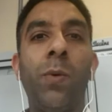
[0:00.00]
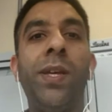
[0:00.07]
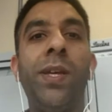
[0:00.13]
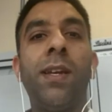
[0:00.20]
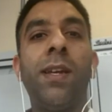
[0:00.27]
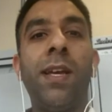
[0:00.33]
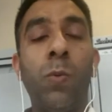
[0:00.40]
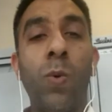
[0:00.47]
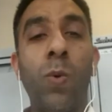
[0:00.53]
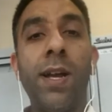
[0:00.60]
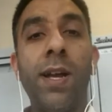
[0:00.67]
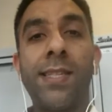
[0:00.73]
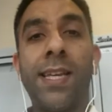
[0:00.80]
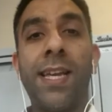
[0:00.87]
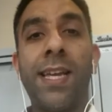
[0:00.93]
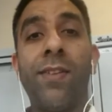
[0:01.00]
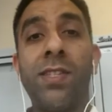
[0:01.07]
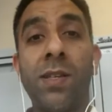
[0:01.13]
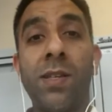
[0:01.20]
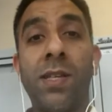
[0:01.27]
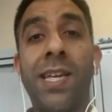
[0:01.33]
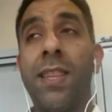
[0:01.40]
How are we going to work
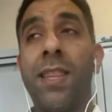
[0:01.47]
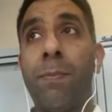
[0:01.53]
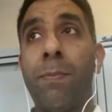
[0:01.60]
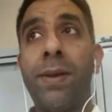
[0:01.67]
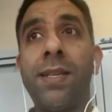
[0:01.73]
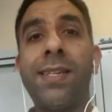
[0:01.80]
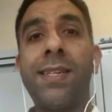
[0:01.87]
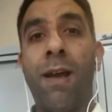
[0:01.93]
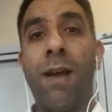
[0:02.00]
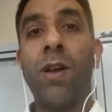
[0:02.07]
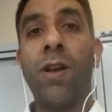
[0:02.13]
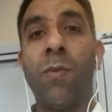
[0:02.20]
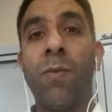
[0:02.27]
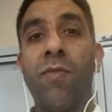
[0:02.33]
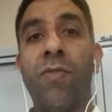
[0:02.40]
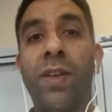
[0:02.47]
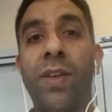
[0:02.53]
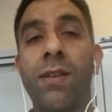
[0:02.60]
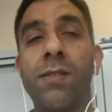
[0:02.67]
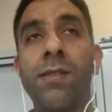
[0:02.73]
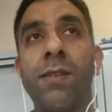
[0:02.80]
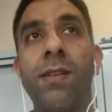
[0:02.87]
together to get the best
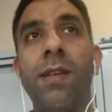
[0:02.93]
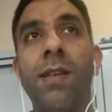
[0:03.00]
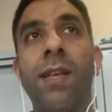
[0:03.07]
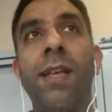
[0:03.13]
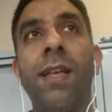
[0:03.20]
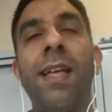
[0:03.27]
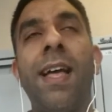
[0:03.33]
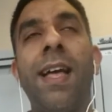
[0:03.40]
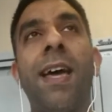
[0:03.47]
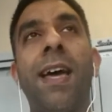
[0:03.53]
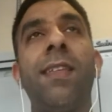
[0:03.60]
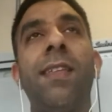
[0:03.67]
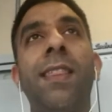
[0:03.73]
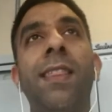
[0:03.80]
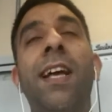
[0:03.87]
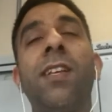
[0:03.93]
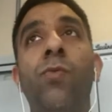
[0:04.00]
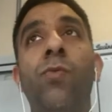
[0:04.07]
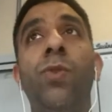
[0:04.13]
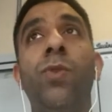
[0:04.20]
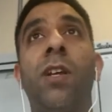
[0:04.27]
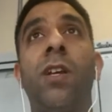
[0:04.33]
outcome of things? And I think
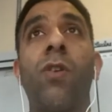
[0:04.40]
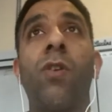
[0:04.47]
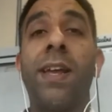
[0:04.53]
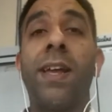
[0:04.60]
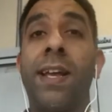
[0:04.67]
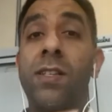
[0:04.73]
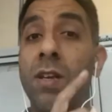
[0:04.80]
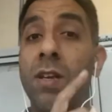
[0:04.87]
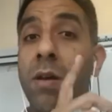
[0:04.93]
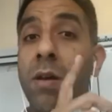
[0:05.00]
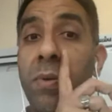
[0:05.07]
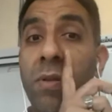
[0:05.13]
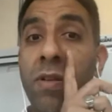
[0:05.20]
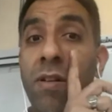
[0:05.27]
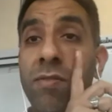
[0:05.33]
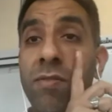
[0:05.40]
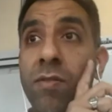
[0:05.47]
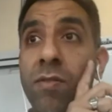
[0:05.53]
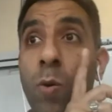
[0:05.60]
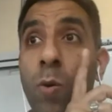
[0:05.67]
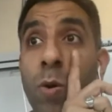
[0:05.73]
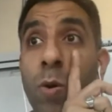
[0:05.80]
that's a really great example
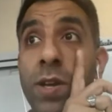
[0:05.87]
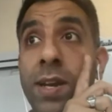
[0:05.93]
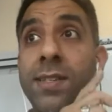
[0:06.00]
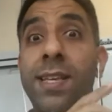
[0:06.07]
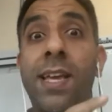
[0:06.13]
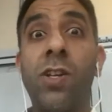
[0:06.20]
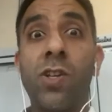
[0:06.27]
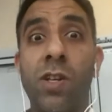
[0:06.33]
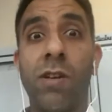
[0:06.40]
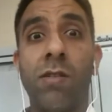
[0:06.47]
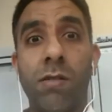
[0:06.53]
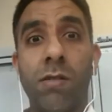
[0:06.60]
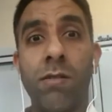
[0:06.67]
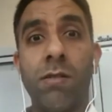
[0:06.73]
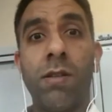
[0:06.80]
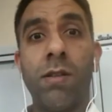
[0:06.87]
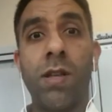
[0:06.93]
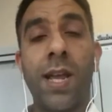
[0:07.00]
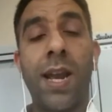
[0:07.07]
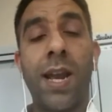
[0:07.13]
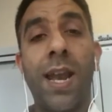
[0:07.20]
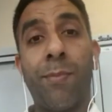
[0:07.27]
of organizational
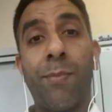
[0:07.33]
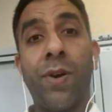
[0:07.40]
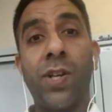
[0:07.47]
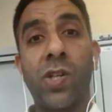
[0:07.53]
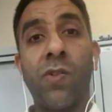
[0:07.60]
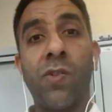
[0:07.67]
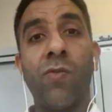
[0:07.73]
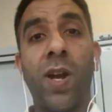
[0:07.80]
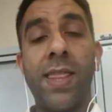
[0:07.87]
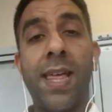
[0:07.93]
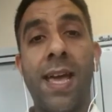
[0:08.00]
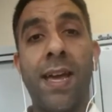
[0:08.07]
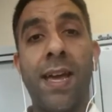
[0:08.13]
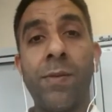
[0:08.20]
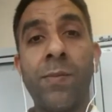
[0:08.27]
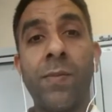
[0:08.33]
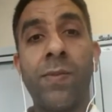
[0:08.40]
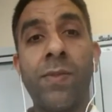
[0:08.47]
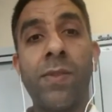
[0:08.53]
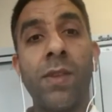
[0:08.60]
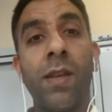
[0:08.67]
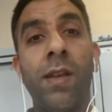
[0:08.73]
collaboration right there,
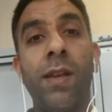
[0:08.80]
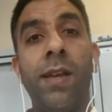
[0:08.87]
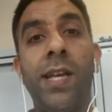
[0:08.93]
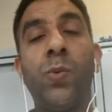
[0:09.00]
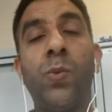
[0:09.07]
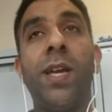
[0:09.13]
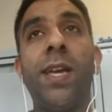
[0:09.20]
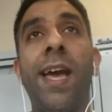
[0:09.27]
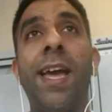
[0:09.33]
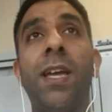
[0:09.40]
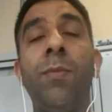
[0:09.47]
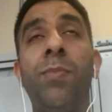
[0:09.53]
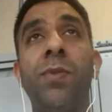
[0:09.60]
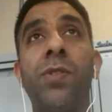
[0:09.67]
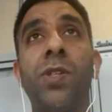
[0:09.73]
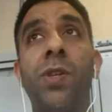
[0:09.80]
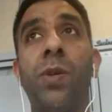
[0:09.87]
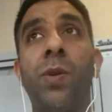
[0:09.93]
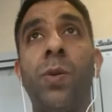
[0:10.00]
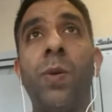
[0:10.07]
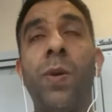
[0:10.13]
is where you're able to